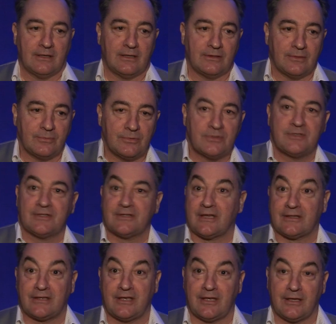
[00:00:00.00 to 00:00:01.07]
and the music
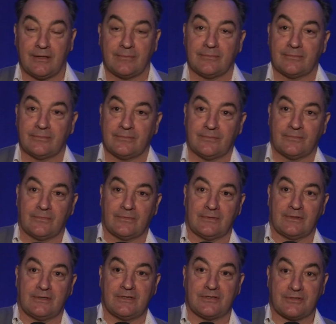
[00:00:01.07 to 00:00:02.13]
that came
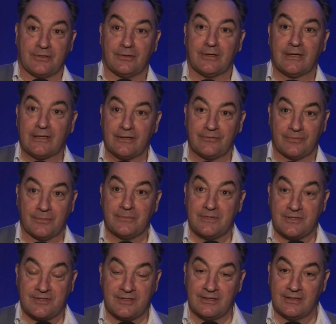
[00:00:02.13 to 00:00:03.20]
historically from
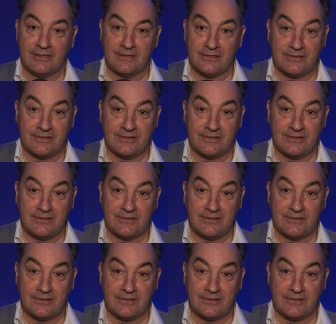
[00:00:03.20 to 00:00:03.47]
this city